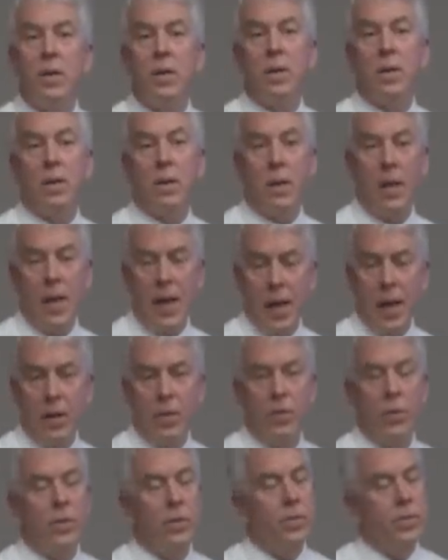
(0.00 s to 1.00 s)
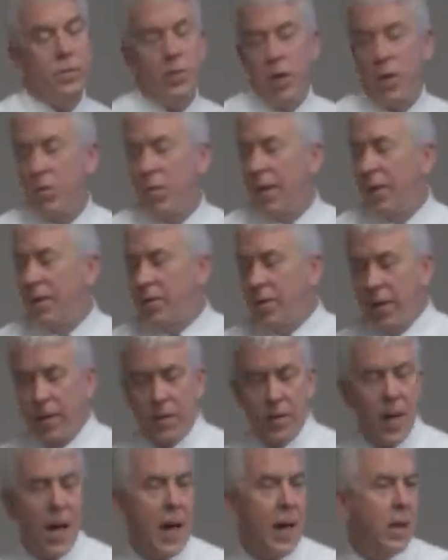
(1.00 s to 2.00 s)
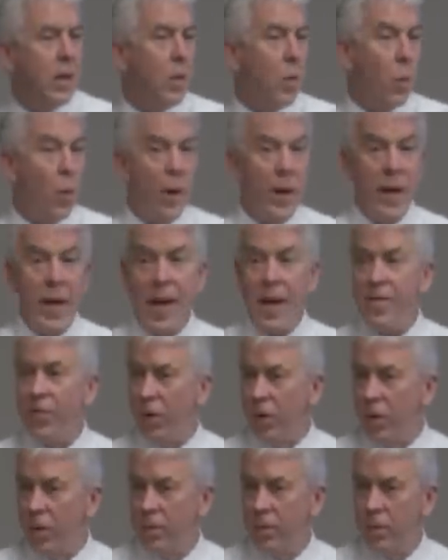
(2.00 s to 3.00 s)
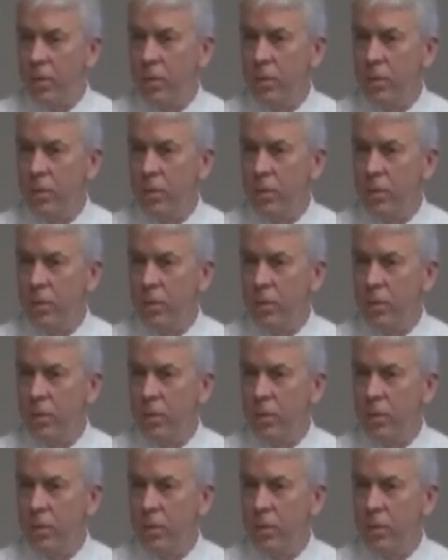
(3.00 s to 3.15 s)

a client who has generalized anxiety or whatever,